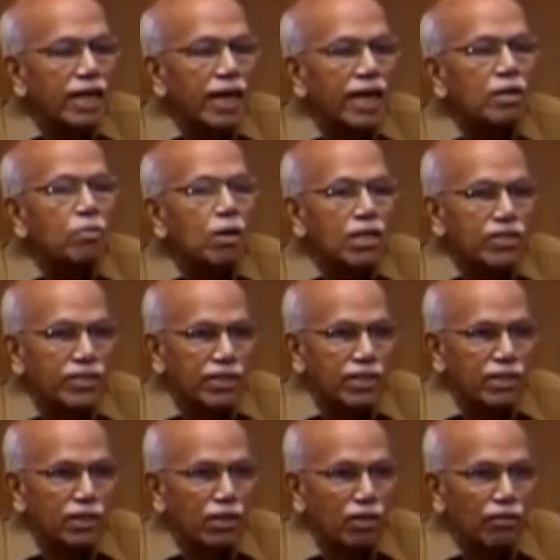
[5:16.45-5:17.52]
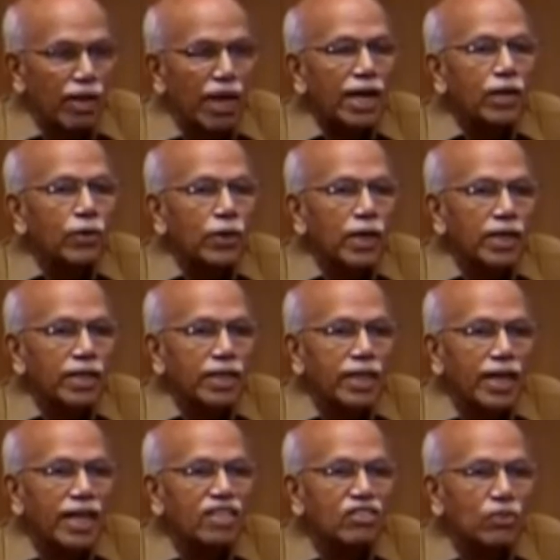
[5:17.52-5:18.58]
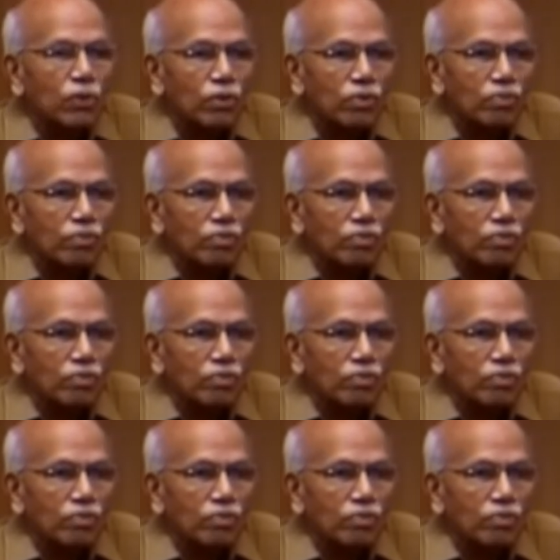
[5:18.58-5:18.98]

headmaster of Andrew Carnegie High School.